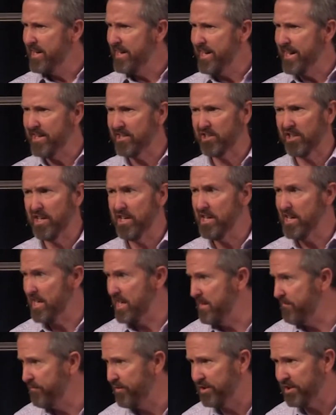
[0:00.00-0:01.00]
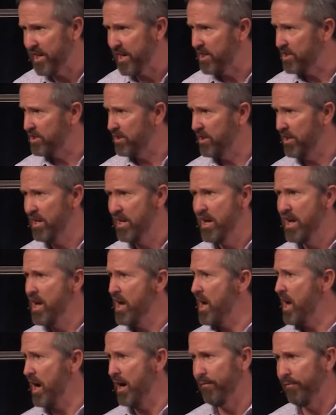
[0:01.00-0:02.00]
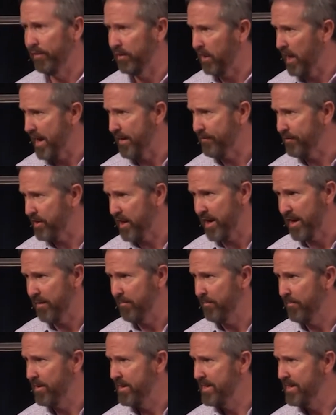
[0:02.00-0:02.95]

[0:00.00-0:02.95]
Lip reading: It's an invitation of a lifetime.